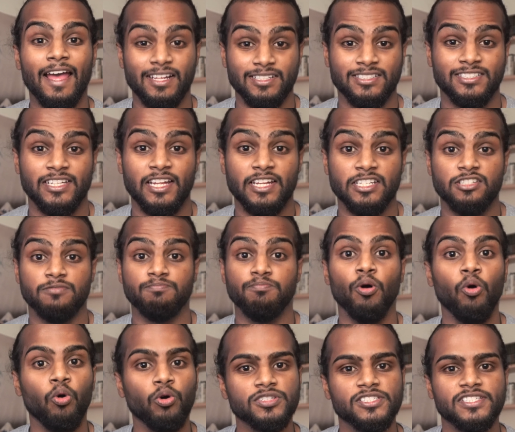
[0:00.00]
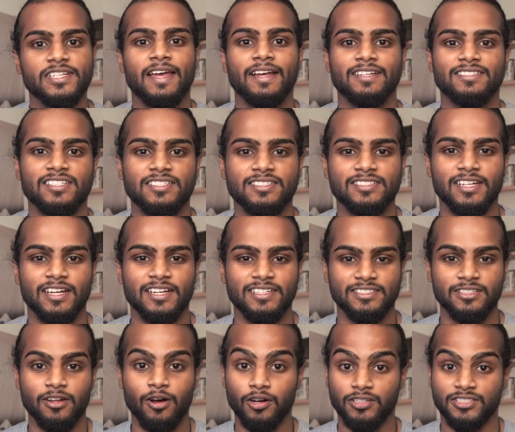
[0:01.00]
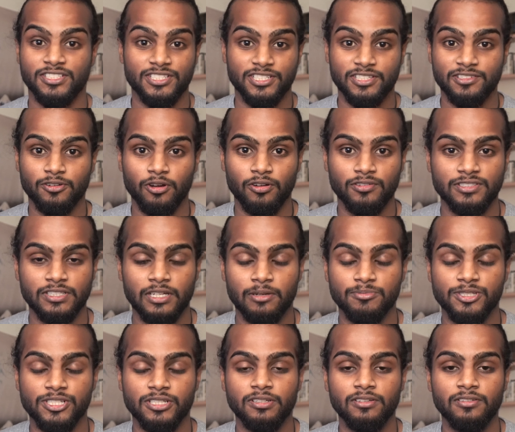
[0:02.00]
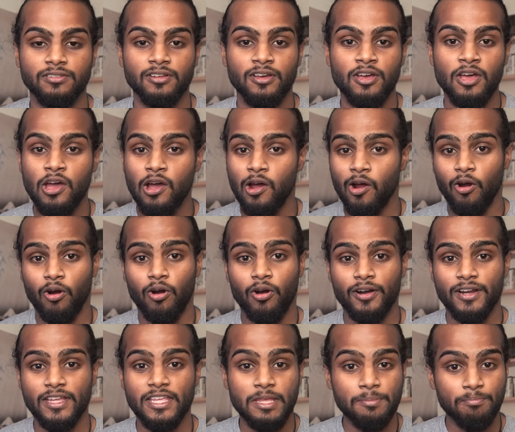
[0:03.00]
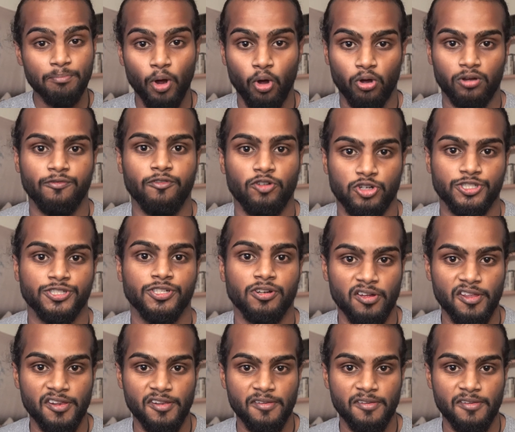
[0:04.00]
excess post-exercise oxygen consumption, or EPOC for short.